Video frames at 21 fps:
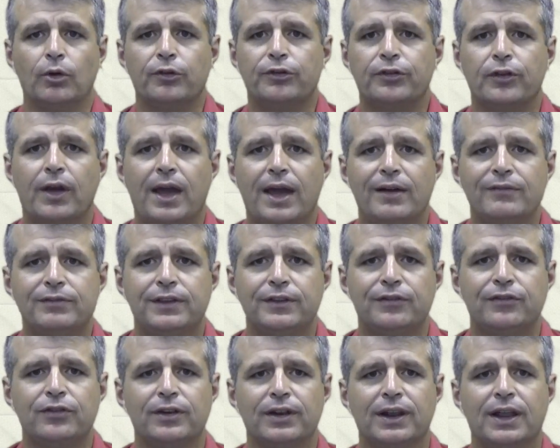also have
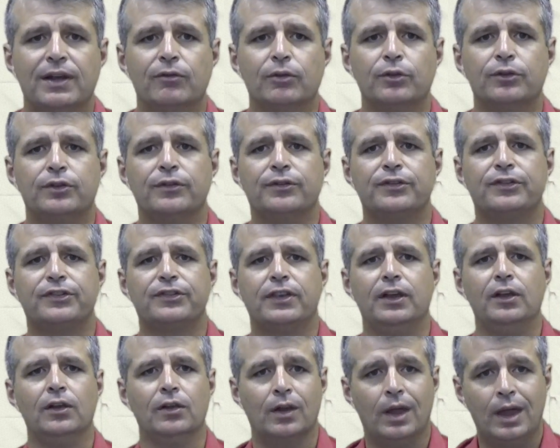different levels of
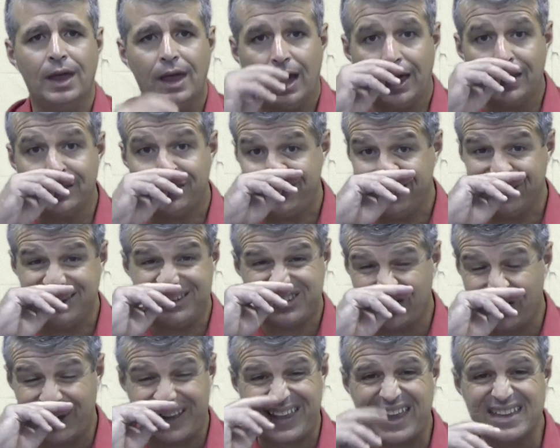skill at things
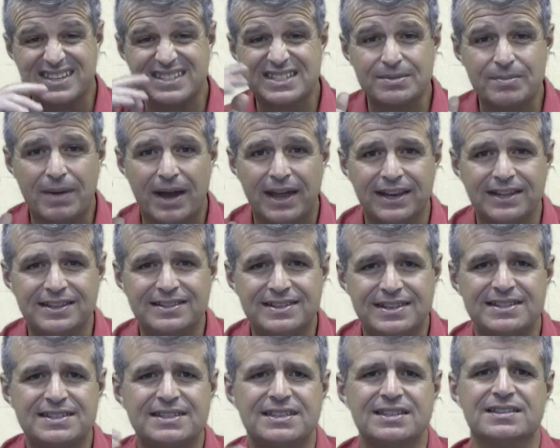like estimating
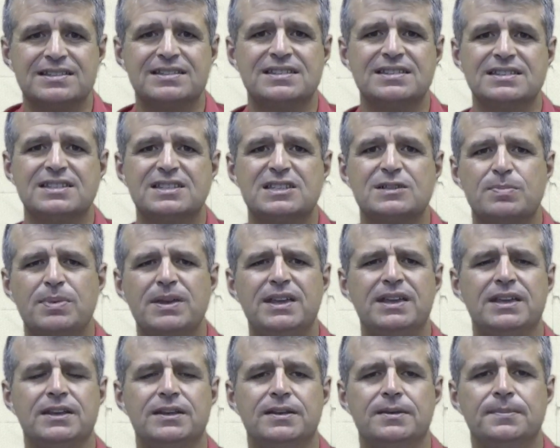distance and
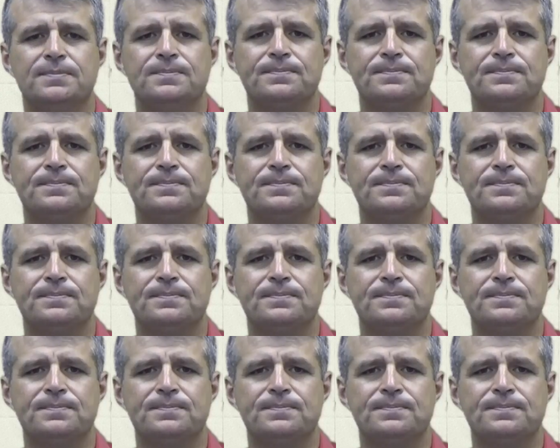speed.